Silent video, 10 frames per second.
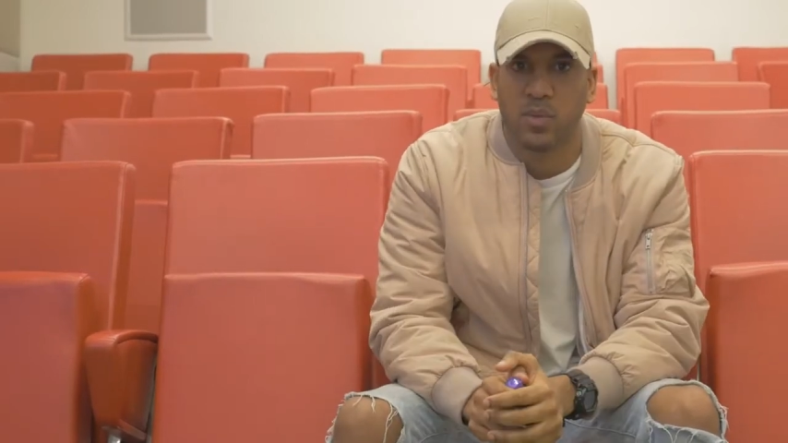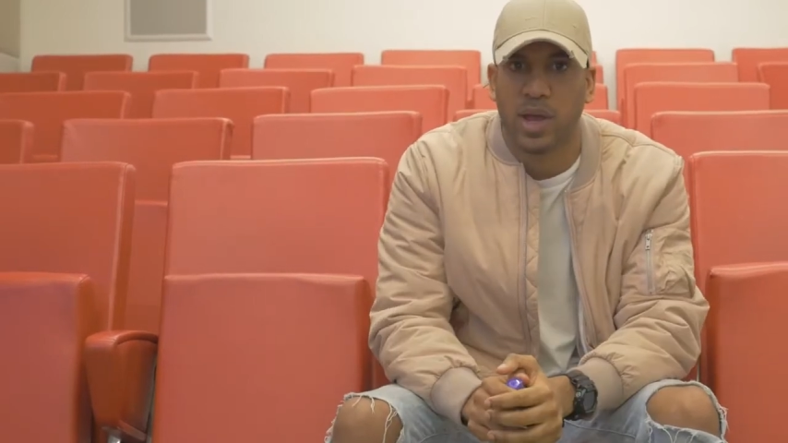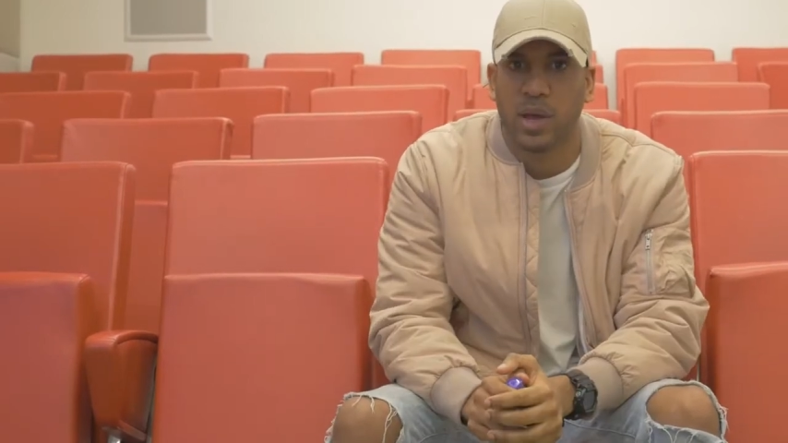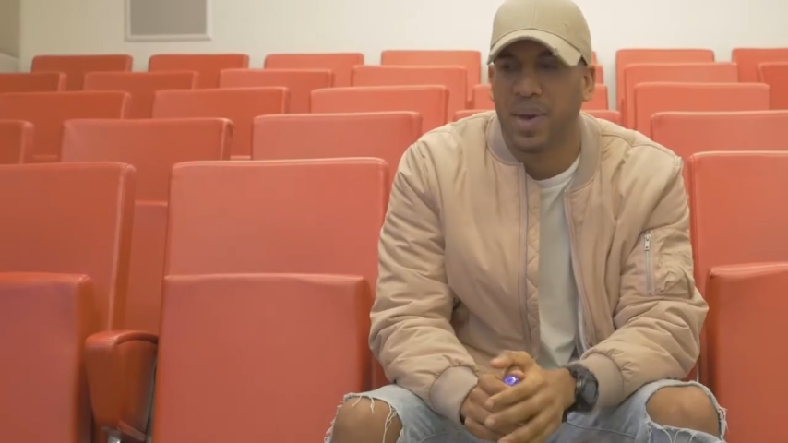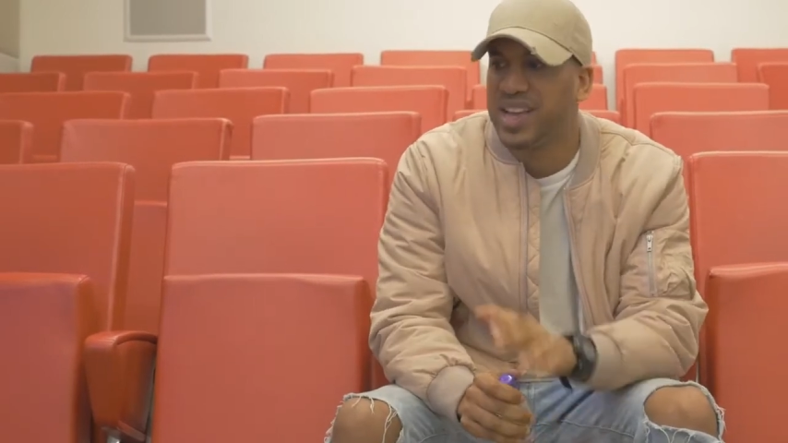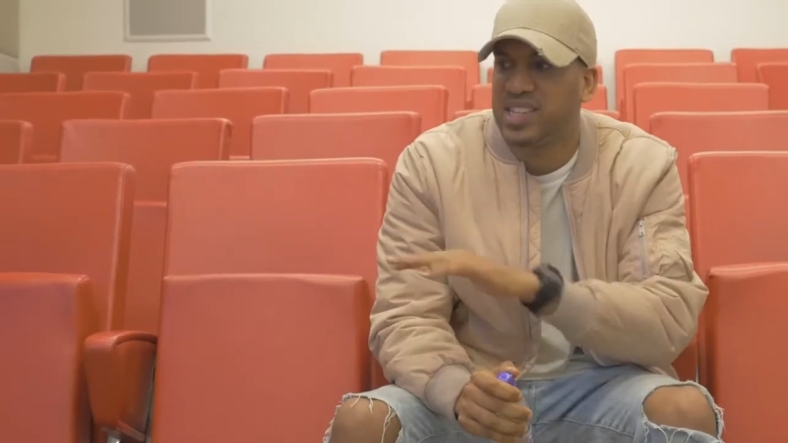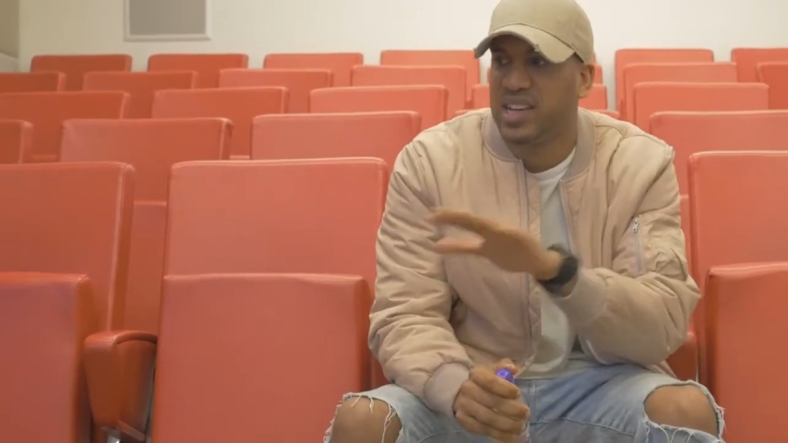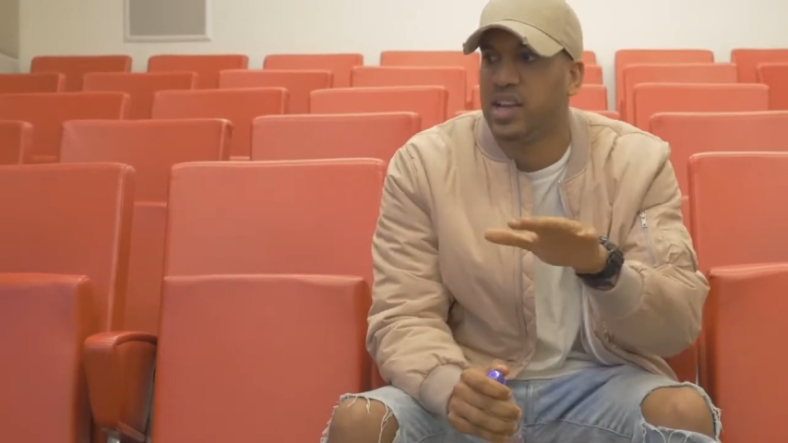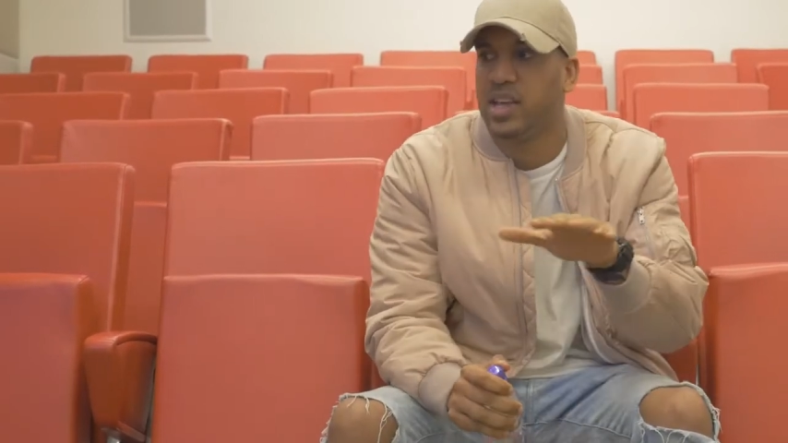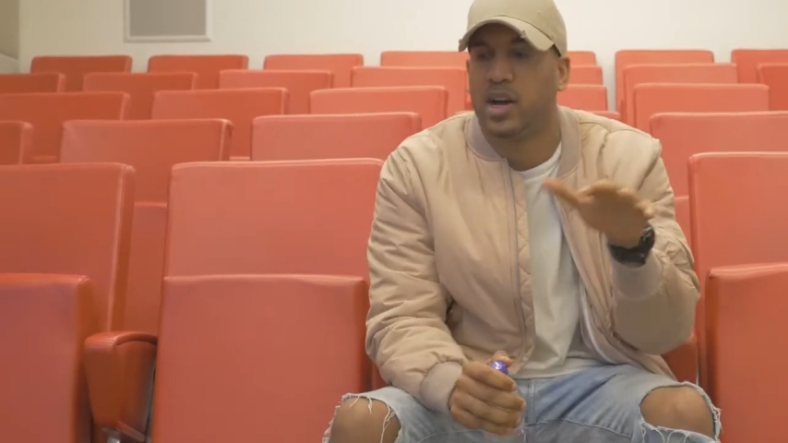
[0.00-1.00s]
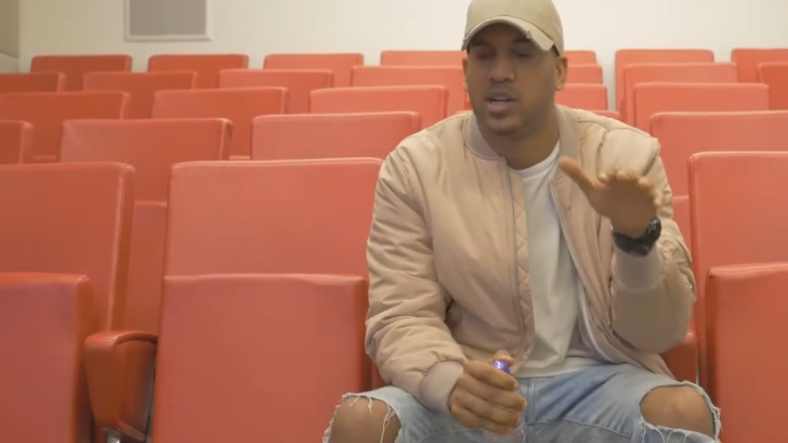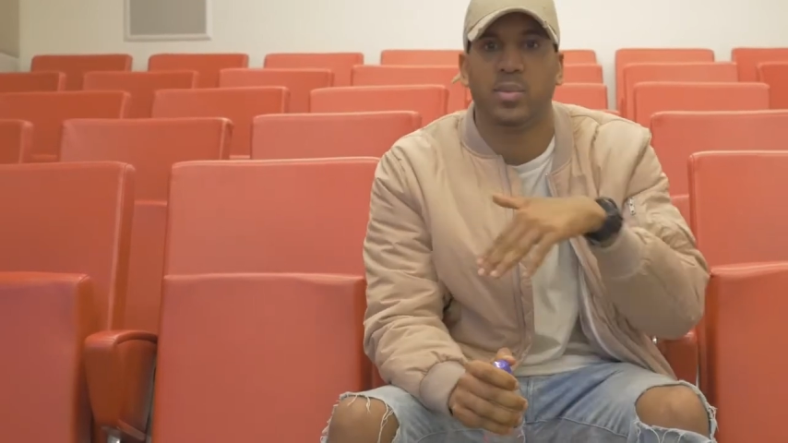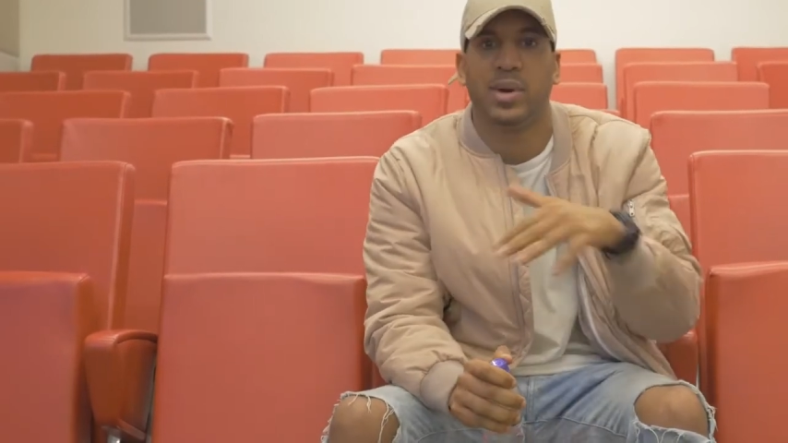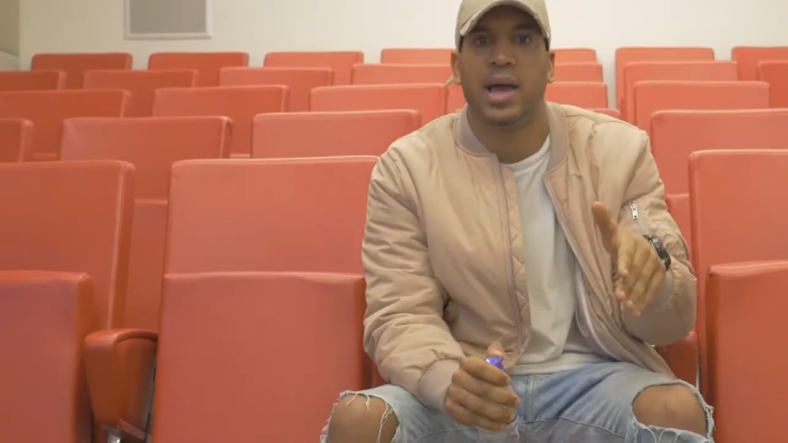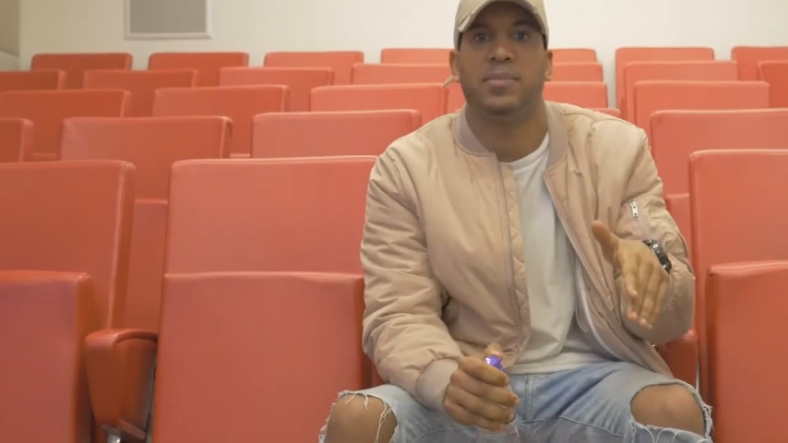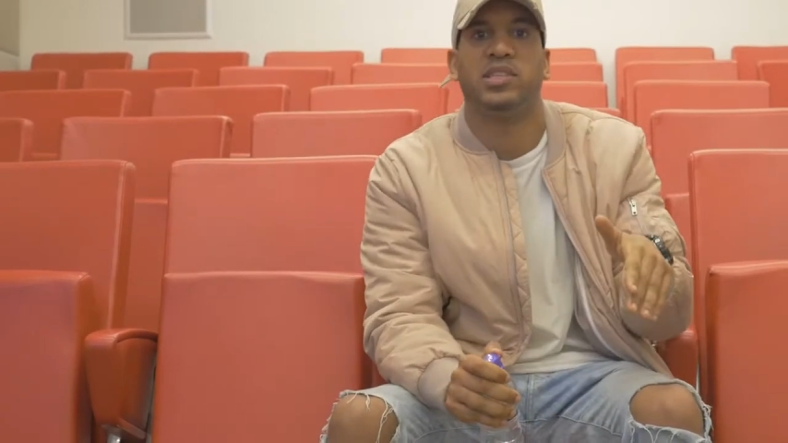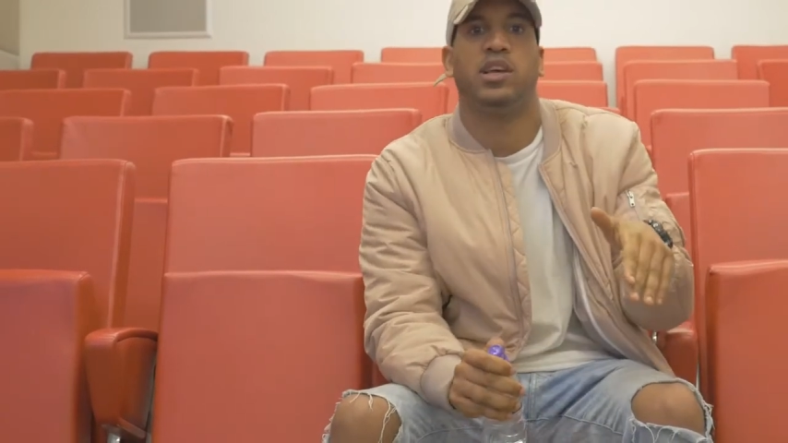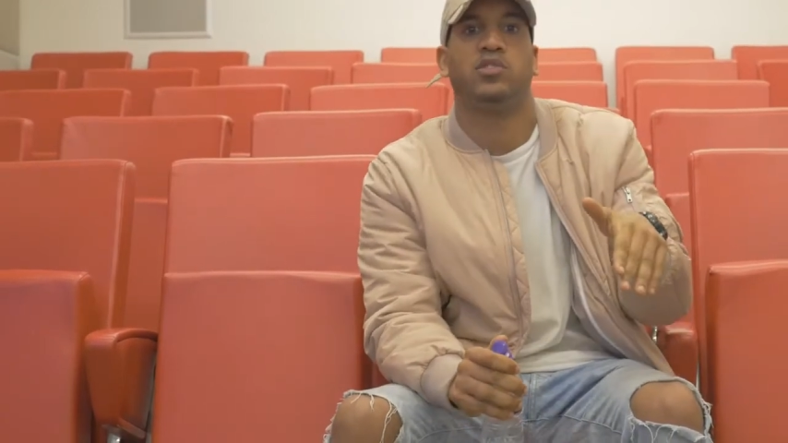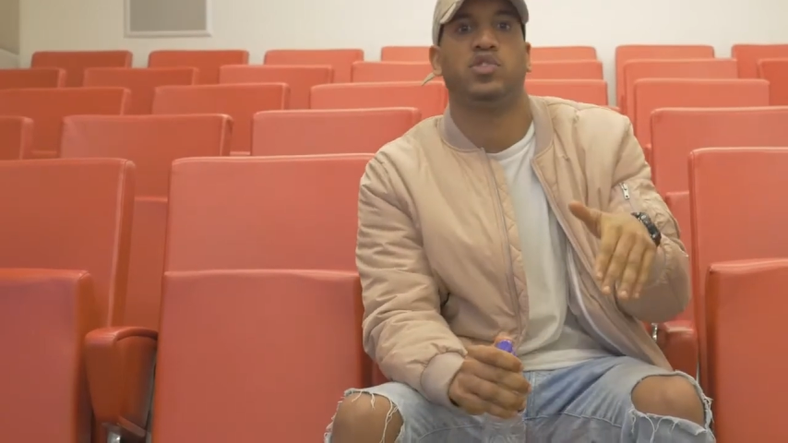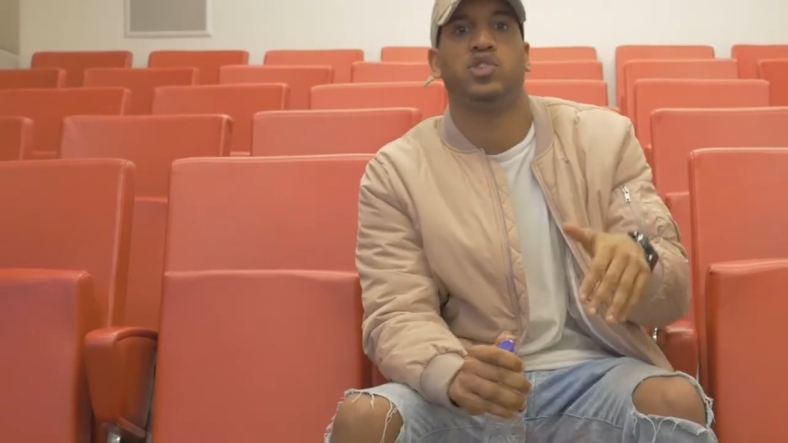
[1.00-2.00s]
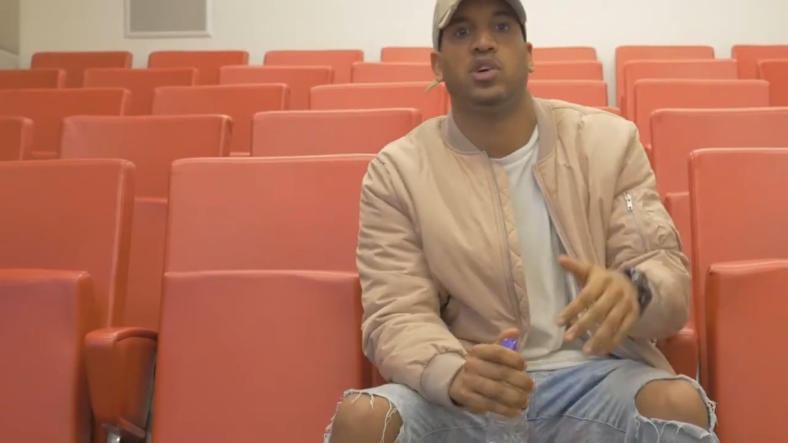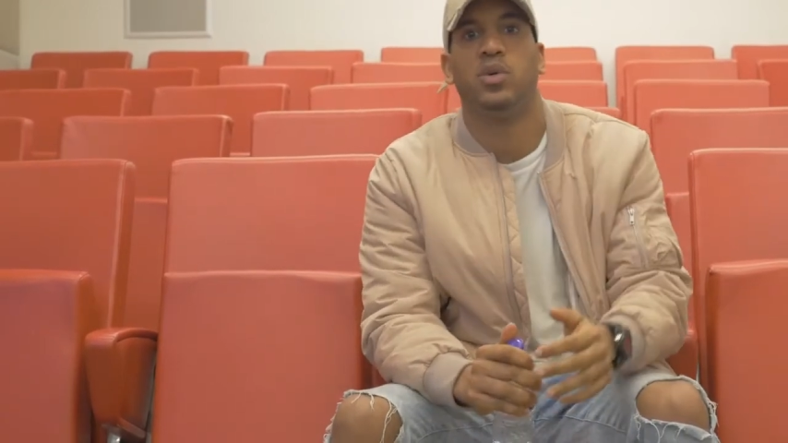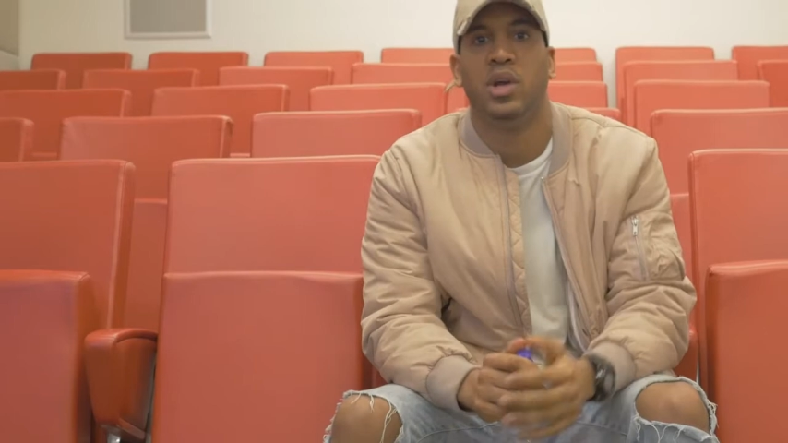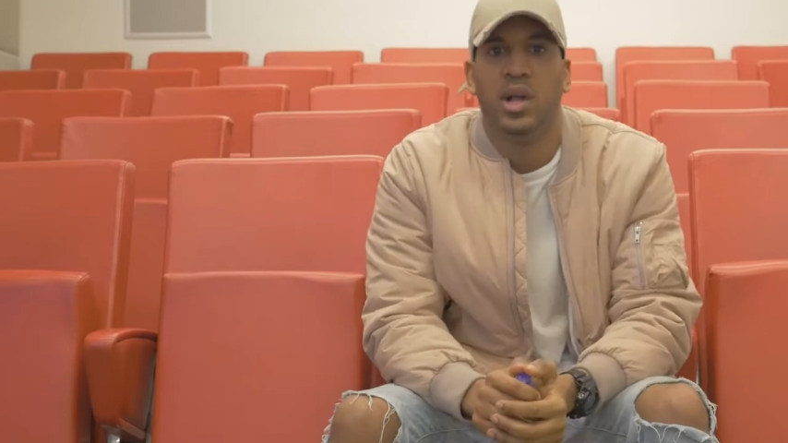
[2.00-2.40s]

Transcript: where basically I do my Capital Xtra show.